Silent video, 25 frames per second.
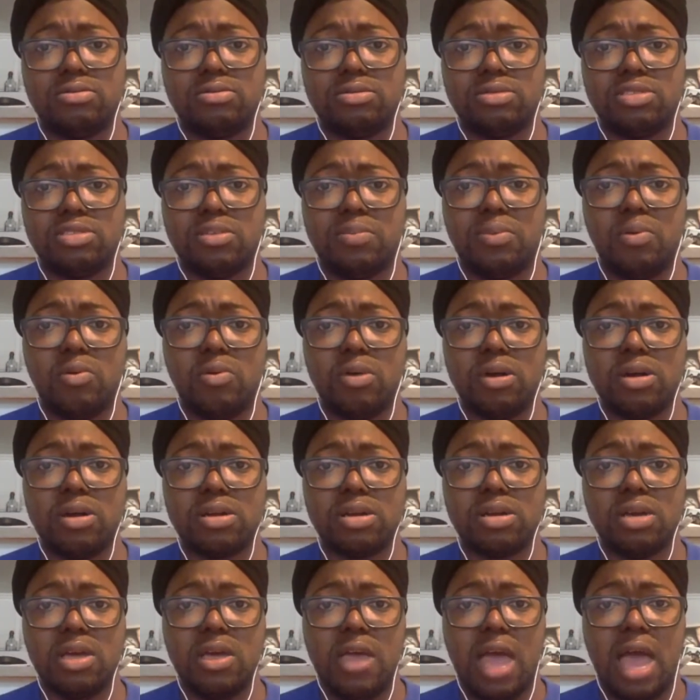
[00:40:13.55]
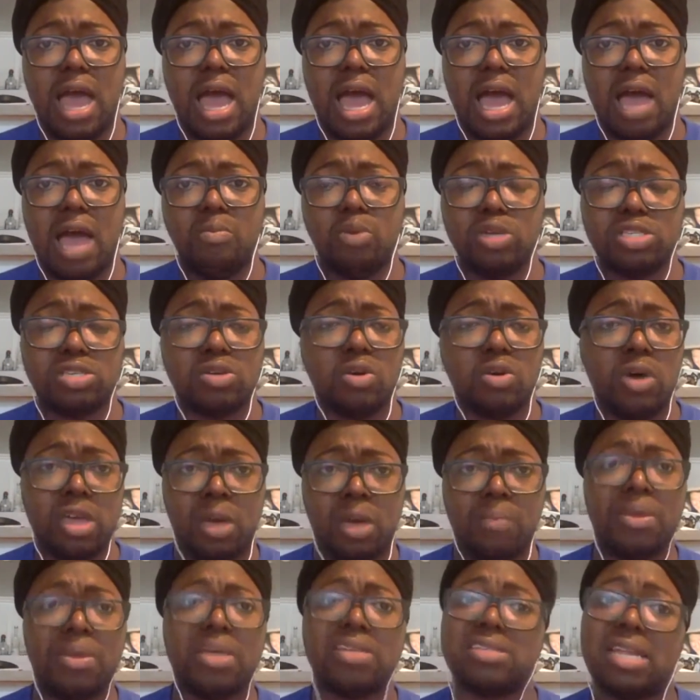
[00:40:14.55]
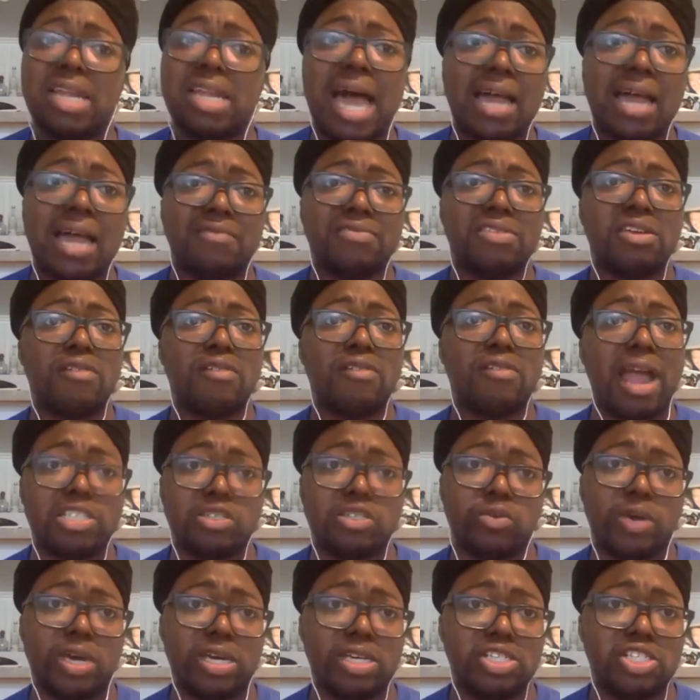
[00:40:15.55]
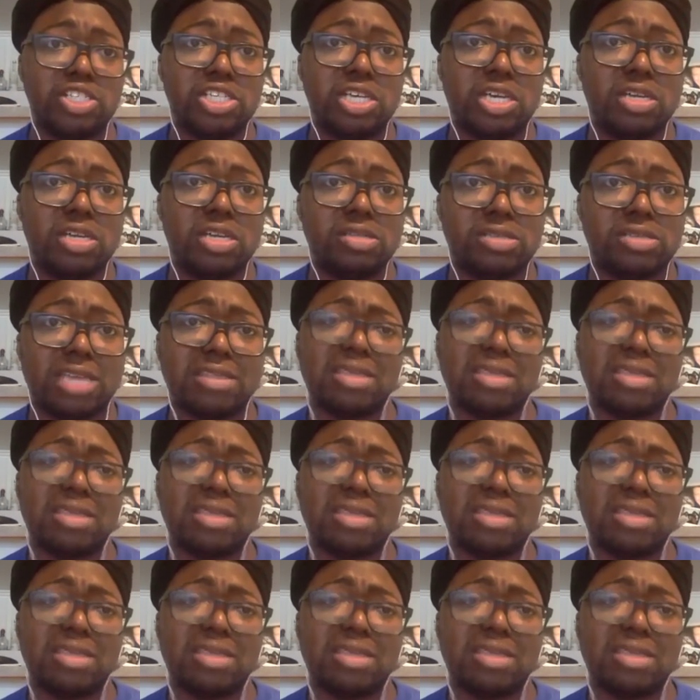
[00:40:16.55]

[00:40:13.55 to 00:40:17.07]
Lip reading: support what's going on, because a lot of the graduations,